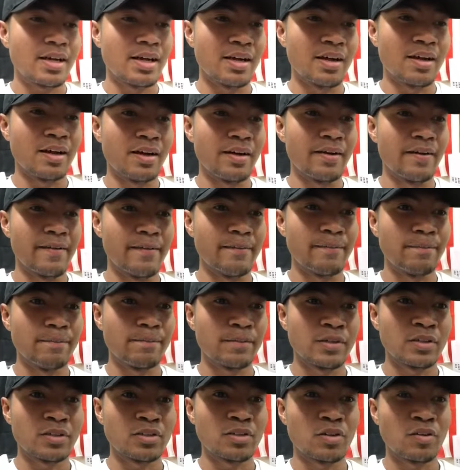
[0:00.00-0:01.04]

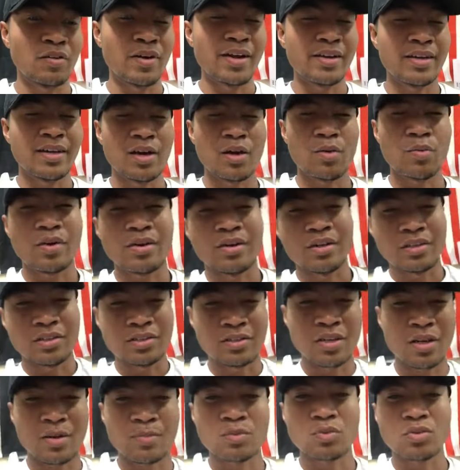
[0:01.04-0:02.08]
So right now we're a
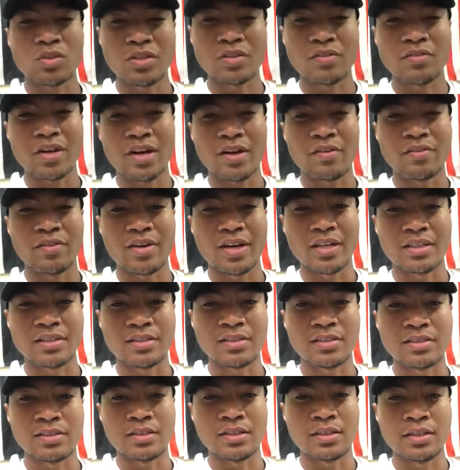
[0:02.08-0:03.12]
top 25
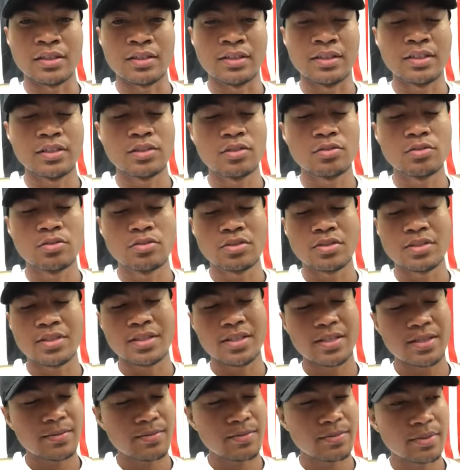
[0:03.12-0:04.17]
ranked D2
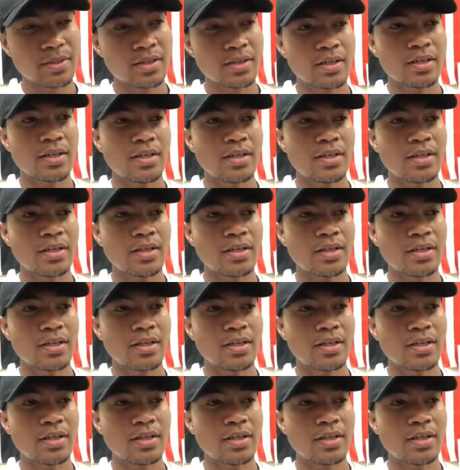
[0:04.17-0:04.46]
team.